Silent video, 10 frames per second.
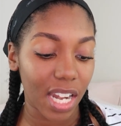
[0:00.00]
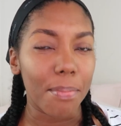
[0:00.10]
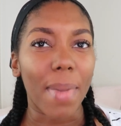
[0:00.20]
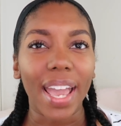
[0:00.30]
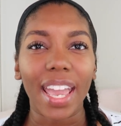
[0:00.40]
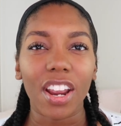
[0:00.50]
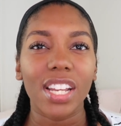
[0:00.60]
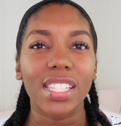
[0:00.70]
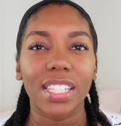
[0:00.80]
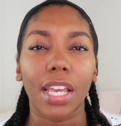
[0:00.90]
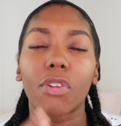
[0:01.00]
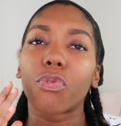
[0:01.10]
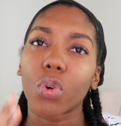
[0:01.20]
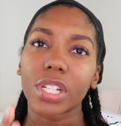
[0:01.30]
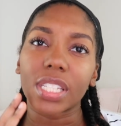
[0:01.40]
and my hair isn't like
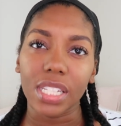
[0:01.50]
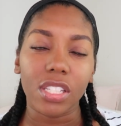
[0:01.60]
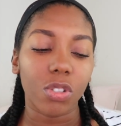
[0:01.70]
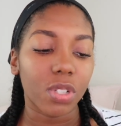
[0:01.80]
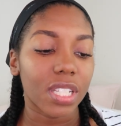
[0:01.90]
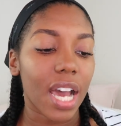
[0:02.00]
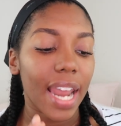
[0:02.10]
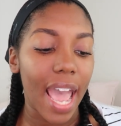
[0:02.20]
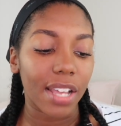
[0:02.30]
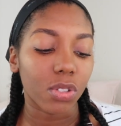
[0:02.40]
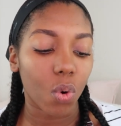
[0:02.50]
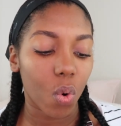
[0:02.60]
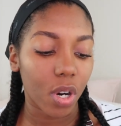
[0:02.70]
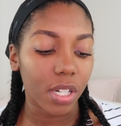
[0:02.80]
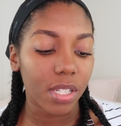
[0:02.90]
4C, so it's not as
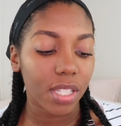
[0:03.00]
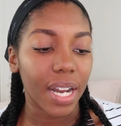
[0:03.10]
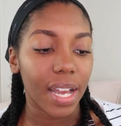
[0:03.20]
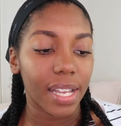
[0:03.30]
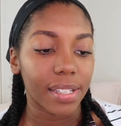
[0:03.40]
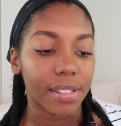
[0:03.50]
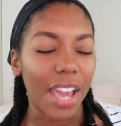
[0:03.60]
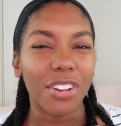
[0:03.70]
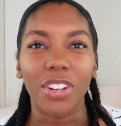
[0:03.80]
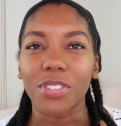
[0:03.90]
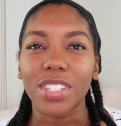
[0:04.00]
coarse, but I don't know,